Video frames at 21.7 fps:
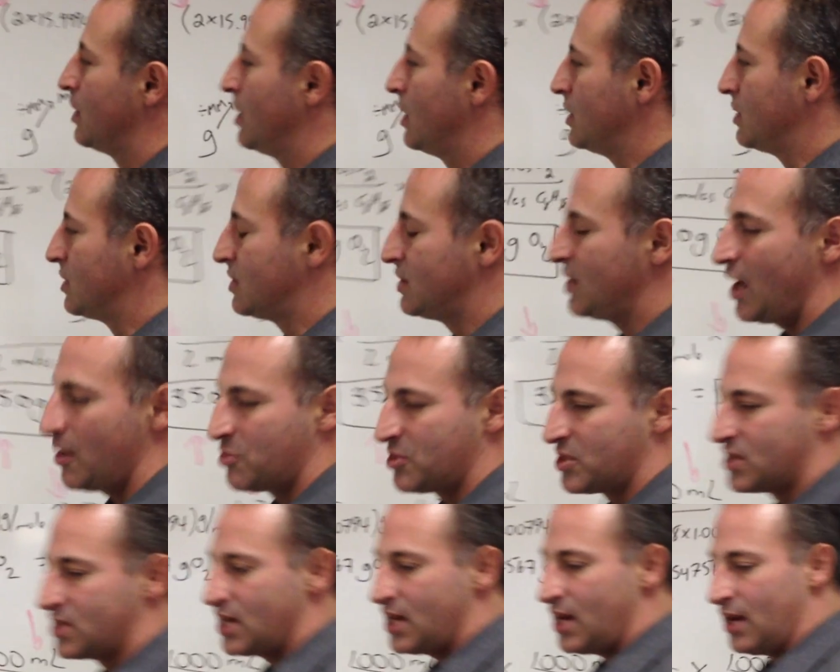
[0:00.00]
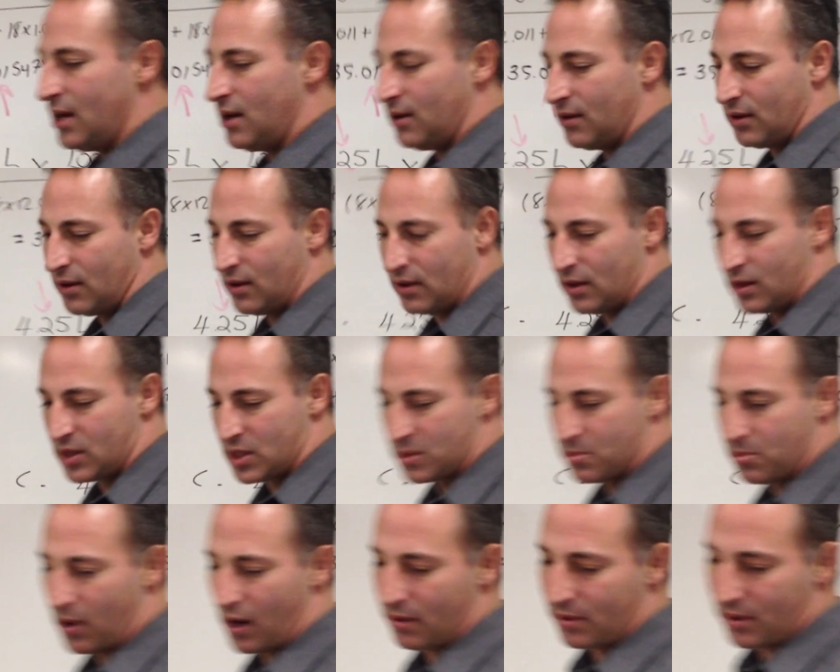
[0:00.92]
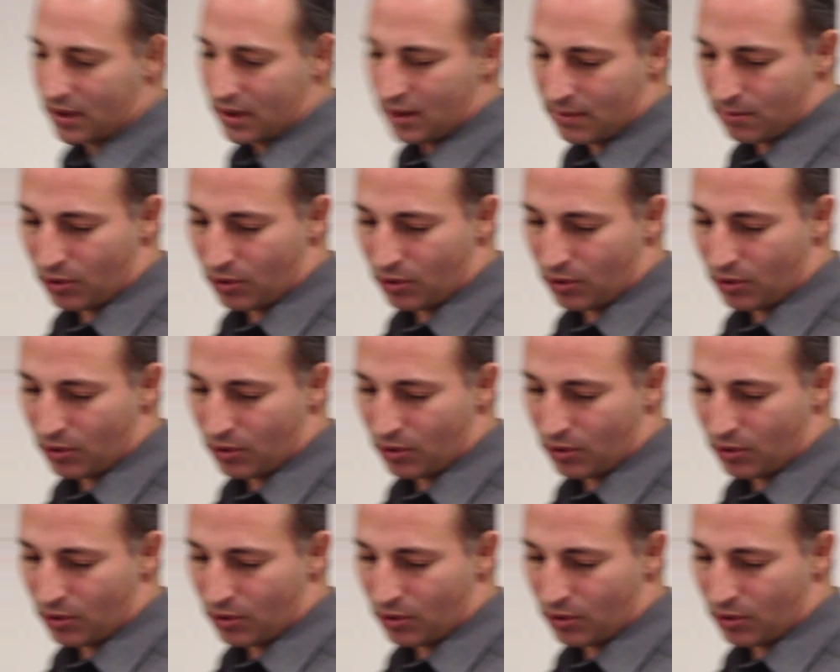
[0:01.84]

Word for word: In step C, this is probably the